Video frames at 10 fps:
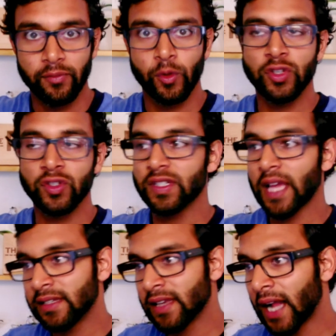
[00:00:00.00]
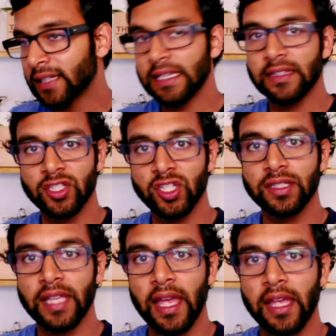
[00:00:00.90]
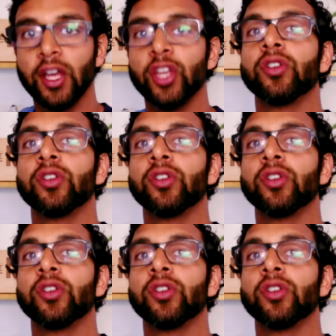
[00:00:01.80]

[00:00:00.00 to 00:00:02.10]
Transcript: When you decide not to eat the cheesecake,